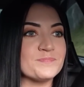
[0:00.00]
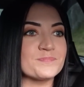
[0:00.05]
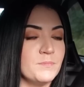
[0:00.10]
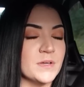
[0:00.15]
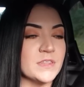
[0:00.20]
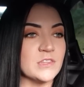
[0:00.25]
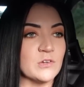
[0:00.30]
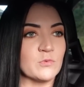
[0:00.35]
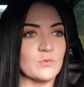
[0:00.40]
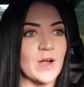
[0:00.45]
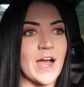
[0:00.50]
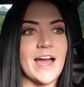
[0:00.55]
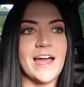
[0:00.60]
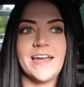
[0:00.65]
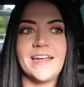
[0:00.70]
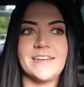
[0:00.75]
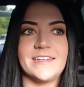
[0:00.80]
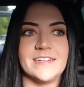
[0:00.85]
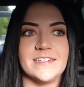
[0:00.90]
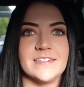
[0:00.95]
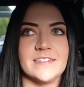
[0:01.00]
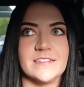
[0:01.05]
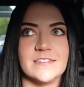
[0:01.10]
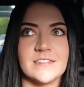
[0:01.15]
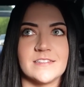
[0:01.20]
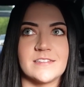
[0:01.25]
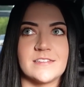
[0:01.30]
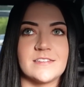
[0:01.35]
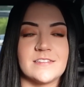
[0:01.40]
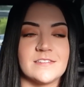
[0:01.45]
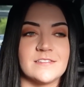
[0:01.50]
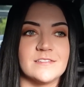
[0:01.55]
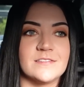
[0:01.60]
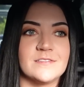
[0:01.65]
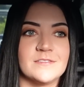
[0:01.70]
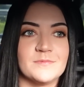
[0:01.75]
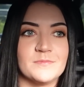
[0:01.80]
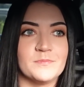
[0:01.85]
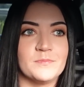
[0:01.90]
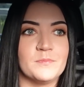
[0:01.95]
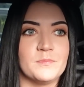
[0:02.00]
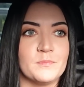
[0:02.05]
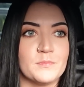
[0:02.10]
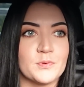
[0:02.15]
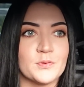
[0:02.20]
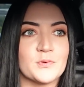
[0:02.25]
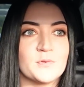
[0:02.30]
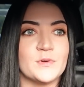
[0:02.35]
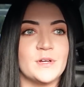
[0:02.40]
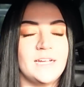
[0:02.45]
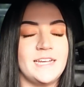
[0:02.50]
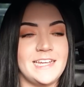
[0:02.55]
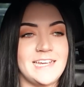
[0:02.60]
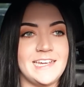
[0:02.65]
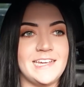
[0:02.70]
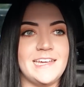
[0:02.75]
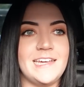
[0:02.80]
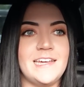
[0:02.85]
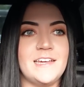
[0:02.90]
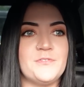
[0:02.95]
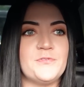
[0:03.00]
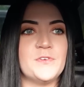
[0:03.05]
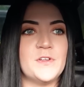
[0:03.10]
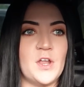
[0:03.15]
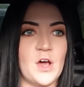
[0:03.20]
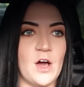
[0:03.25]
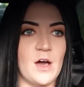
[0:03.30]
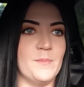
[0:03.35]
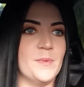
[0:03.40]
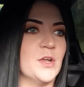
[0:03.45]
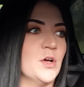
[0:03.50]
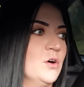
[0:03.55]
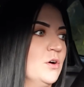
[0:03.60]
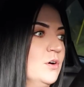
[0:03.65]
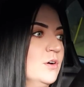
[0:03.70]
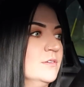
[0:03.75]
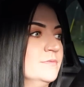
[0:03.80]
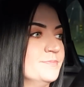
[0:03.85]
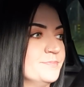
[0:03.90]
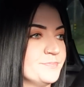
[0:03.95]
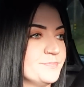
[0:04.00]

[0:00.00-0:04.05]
But the ride is pretty phenomenal.